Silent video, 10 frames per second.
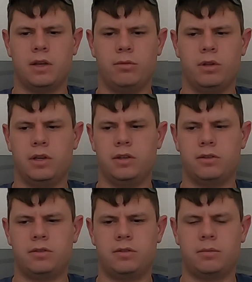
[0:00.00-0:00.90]
It really
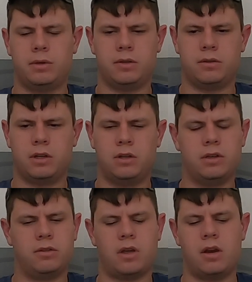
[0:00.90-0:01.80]
just, I mean, it
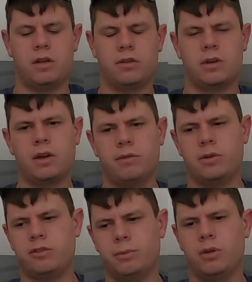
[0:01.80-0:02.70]
does go down
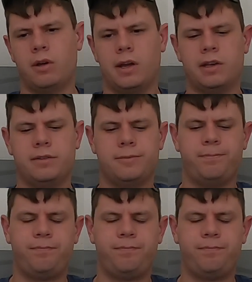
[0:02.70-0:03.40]
very smooth on ice.